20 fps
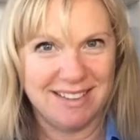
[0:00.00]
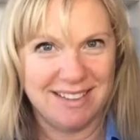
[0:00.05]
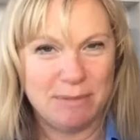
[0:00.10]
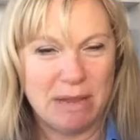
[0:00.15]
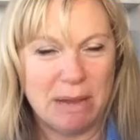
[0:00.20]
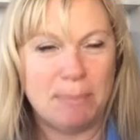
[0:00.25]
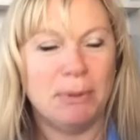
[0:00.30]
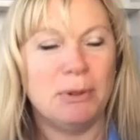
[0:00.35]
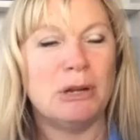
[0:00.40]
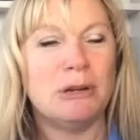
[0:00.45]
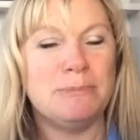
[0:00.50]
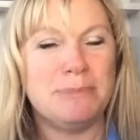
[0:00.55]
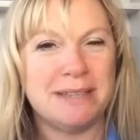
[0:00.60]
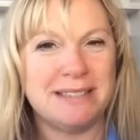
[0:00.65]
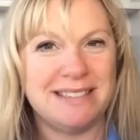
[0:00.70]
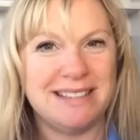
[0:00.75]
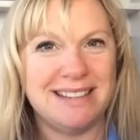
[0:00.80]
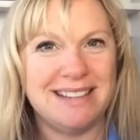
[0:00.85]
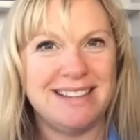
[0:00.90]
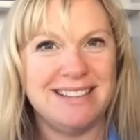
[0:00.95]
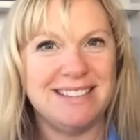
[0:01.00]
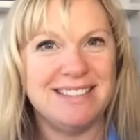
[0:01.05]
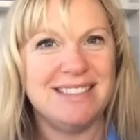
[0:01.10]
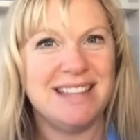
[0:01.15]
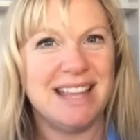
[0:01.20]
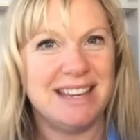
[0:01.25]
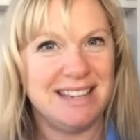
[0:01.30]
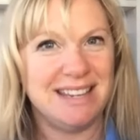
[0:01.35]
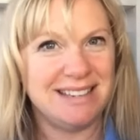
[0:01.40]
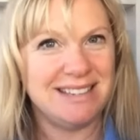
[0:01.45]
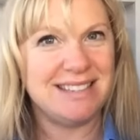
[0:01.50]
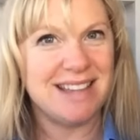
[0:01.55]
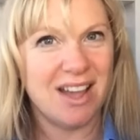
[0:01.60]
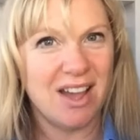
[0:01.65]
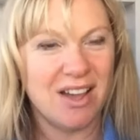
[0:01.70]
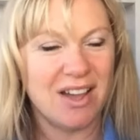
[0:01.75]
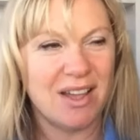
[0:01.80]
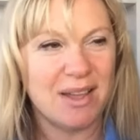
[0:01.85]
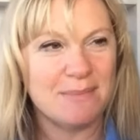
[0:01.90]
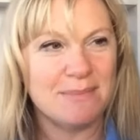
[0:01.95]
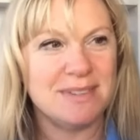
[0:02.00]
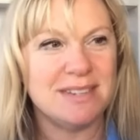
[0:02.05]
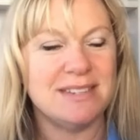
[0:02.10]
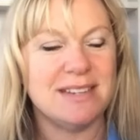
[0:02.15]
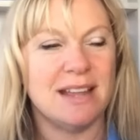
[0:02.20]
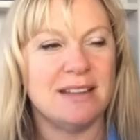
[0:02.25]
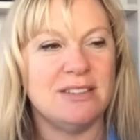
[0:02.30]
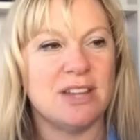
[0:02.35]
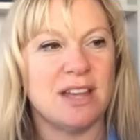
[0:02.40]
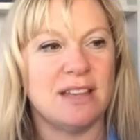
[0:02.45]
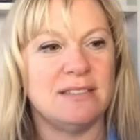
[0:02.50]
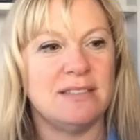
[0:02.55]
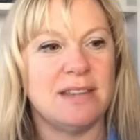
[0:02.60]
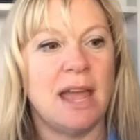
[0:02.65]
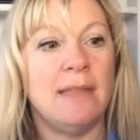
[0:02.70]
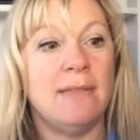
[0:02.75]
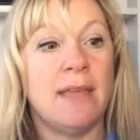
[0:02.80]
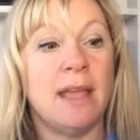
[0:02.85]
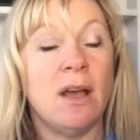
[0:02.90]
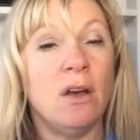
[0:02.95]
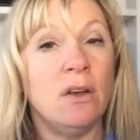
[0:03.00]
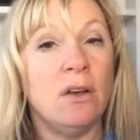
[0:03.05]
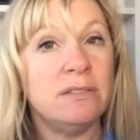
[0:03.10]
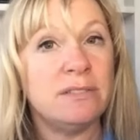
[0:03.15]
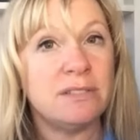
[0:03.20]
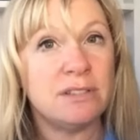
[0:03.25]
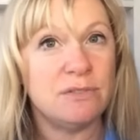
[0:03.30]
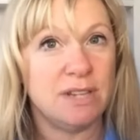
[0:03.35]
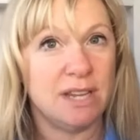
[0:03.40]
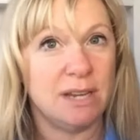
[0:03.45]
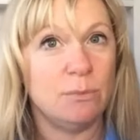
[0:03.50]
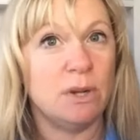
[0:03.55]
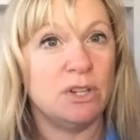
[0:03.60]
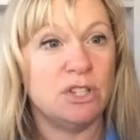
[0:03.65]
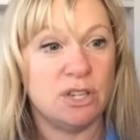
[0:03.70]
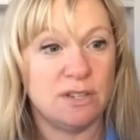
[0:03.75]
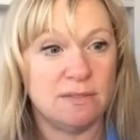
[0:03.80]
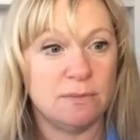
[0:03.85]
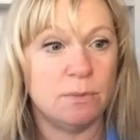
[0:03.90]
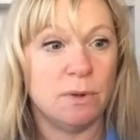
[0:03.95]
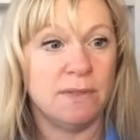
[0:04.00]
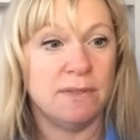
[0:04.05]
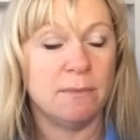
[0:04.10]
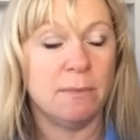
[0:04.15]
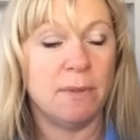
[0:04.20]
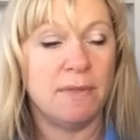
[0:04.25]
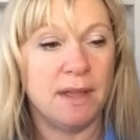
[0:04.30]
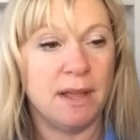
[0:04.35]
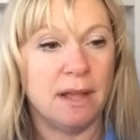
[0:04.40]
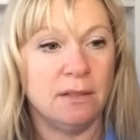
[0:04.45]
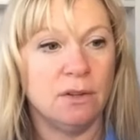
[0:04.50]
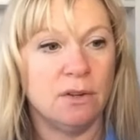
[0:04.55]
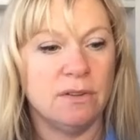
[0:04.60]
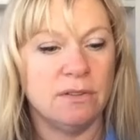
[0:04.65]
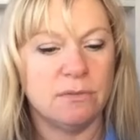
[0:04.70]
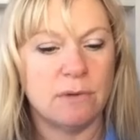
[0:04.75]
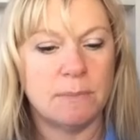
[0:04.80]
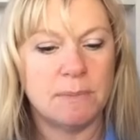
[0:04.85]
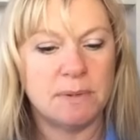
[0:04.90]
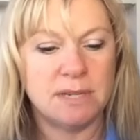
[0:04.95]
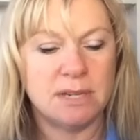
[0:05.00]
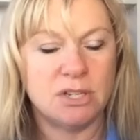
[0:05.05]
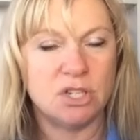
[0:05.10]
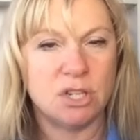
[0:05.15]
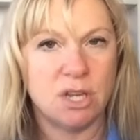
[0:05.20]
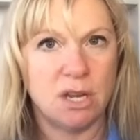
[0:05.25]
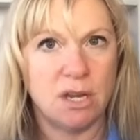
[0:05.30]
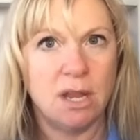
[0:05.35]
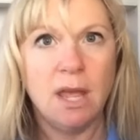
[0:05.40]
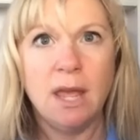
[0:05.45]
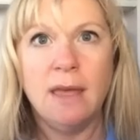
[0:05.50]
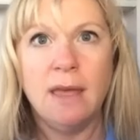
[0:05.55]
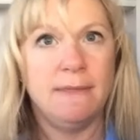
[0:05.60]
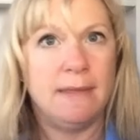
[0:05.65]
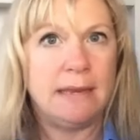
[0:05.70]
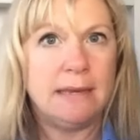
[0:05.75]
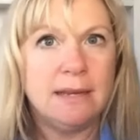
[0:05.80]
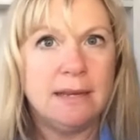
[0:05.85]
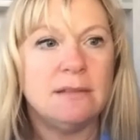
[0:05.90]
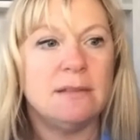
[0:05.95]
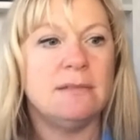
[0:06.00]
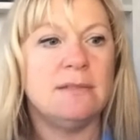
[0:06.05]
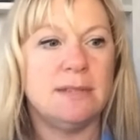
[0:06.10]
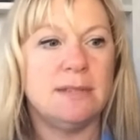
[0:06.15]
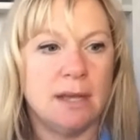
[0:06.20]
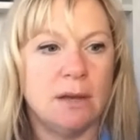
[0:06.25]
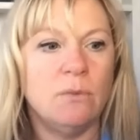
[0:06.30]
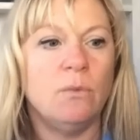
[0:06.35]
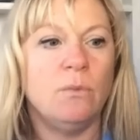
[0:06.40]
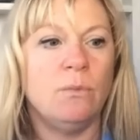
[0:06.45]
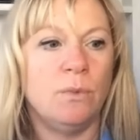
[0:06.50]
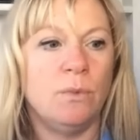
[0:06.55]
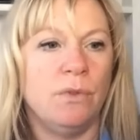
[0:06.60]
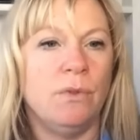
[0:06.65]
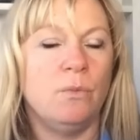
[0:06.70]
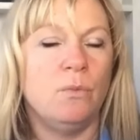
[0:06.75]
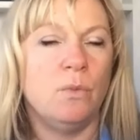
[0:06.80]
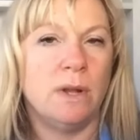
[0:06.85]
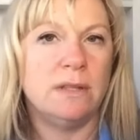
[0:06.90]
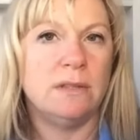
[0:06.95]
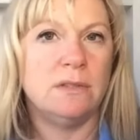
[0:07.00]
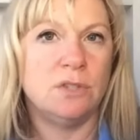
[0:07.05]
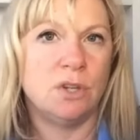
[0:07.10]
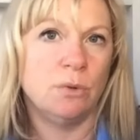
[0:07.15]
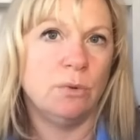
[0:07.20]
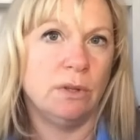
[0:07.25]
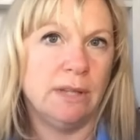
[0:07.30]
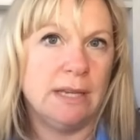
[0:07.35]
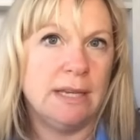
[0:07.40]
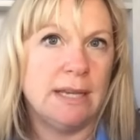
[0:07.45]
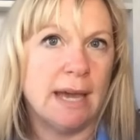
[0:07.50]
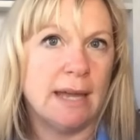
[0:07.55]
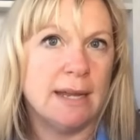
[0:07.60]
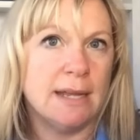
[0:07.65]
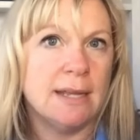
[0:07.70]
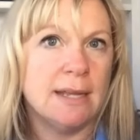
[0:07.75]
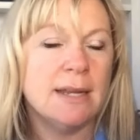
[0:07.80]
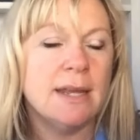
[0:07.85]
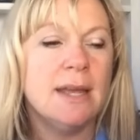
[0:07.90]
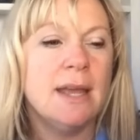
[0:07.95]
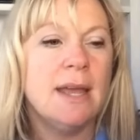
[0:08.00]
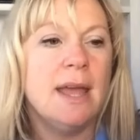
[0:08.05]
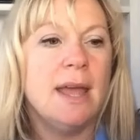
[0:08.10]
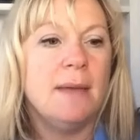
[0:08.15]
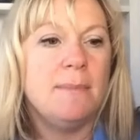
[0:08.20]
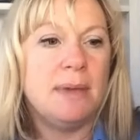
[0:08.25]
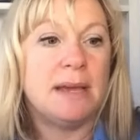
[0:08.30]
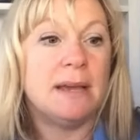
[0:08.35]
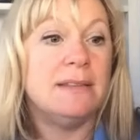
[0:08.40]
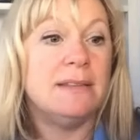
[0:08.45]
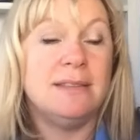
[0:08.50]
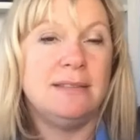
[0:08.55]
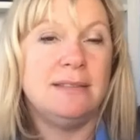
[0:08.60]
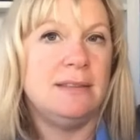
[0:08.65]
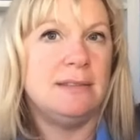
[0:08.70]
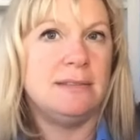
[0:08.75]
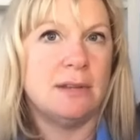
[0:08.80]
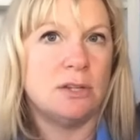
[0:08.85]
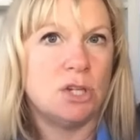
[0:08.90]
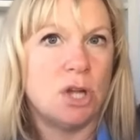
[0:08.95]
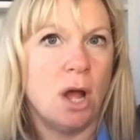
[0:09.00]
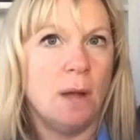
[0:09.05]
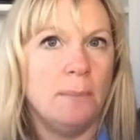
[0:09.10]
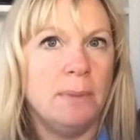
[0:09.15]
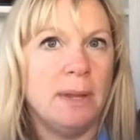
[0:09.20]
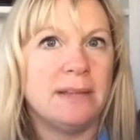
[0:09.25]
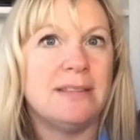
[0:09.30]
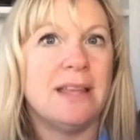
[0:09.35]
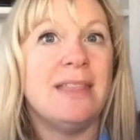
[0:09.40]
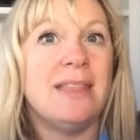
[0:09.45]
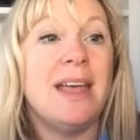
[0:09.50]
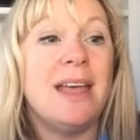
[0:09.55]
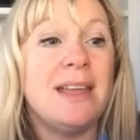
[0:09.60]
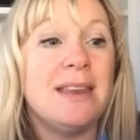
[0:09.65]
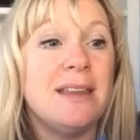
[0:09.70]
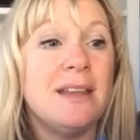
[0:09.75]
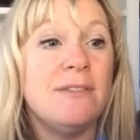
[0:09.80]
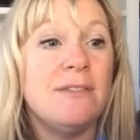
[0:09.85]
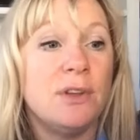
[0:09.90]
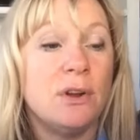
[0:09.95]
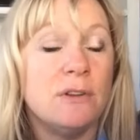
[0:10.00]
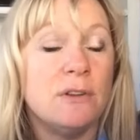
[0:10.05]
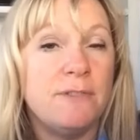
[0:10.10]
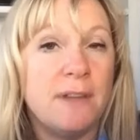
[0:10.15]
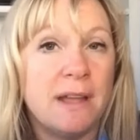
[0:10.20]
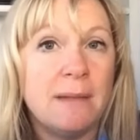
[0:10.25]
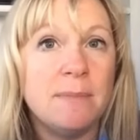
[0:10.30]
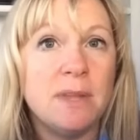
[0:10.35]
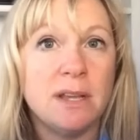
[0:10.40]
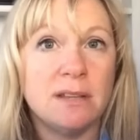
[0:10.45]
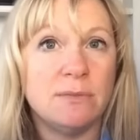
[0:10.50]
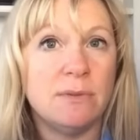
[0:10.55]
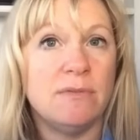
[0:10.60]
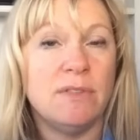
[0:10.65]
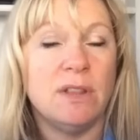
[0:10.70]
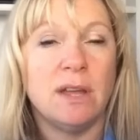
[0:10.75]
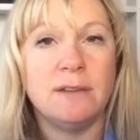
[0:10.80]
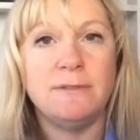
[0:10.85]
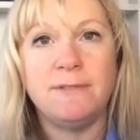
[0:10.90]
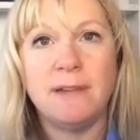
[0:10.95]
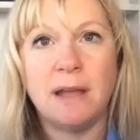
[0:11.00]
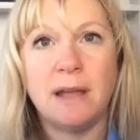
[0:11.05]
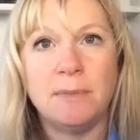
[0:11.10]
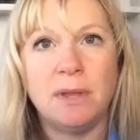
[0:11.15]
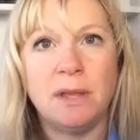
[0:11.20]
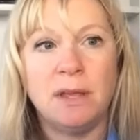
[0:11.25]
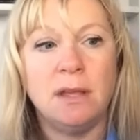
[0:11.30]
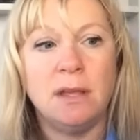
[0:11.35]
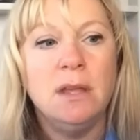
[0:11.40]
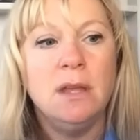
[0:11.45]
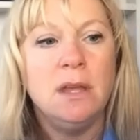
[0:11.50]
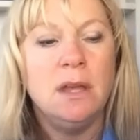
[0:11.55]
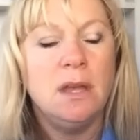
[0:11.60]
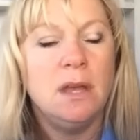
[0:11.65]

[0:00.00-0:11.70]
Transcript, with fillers: People are busy. They need time to digest and they also need which is one, one thing i learned is repetition they need to see it more than once to really get it because this is such complex and then if they're in family because we have a lot of family